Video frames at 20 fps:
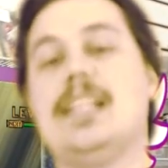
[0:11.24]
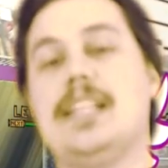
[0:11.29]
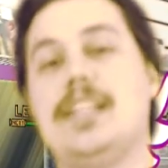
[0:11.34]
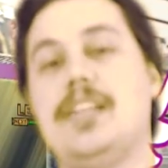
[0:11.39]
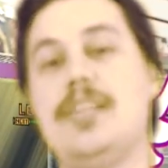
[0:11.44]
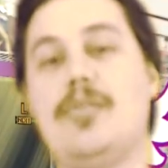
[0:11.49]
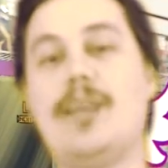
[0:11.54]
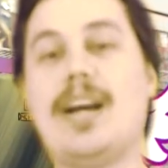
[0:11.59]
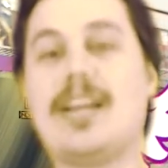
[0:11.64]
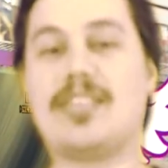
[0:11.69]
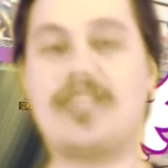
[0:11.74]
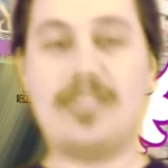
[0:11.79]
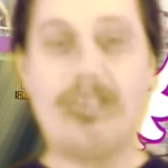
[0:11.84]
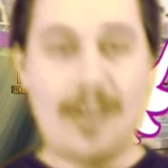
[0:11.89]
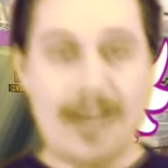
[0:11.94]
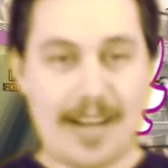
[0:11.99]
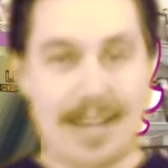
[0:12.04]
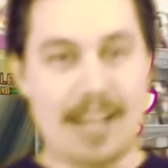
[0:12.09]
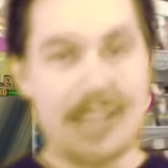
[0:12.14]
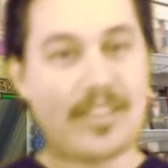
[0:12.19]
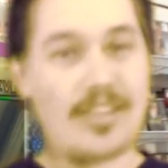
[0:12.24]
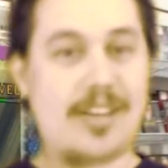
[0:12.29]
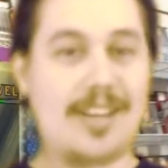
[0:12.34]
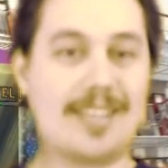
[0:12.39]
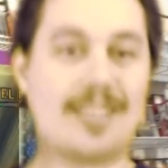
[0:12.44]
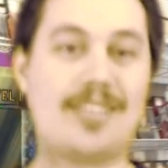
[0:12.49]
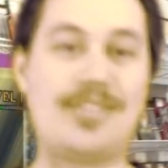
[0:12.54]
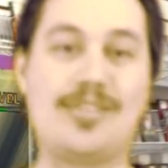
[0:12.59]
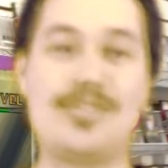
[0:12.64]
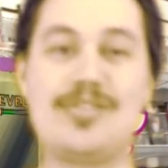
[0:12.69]
you know, I saw it, I
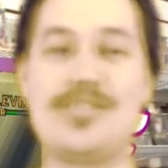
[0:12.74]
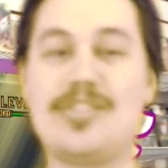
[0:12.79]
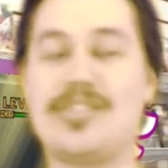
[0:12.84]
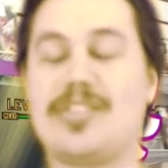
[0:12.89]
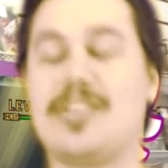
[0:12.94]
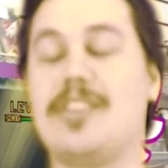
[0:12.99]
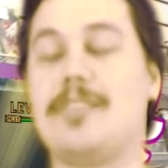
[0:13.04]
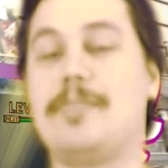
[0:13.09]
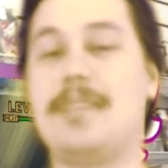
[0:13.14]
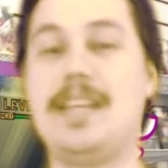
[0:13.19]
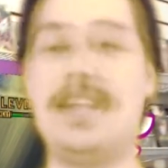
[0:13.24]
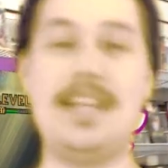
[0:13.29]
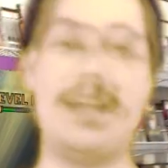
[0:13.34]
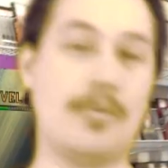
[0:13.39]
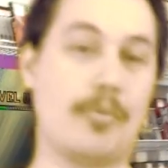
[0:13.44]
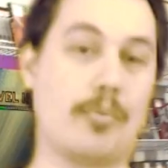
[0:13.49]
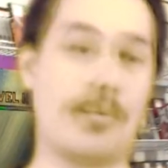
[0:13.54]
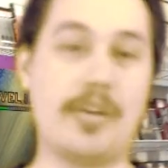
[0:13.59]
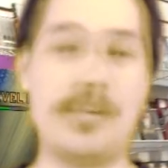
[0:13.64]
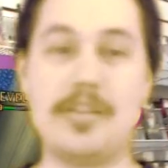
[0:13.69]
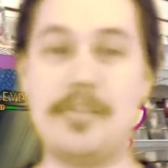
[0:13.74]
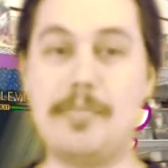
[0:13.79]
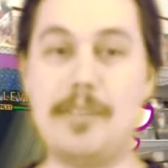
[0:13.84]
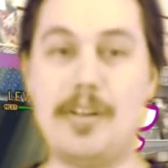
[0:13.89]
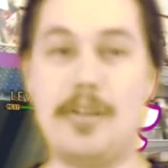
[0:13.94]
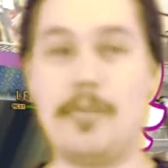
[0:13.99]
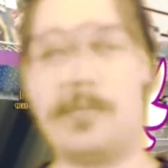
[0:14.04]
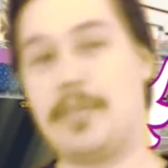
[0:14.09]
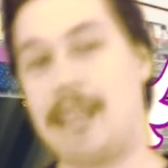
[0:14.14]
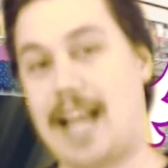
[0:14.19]
thought this was just going to be
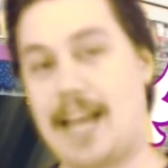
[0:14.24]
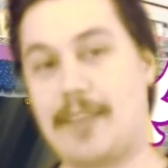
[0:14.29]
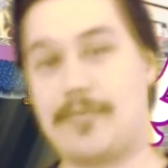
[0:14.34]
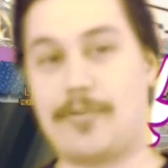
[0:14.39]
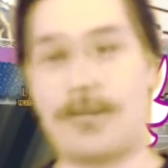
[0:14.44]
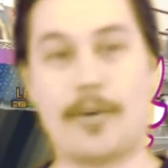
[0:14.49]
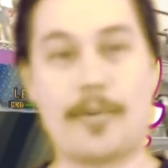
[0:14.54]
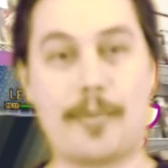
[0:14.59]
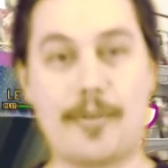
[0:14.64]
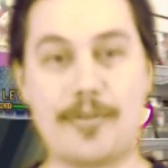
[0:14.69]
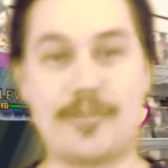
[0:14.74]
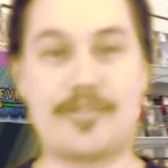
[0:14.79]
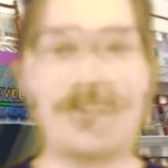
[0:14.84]
run-of-the-mill platformer,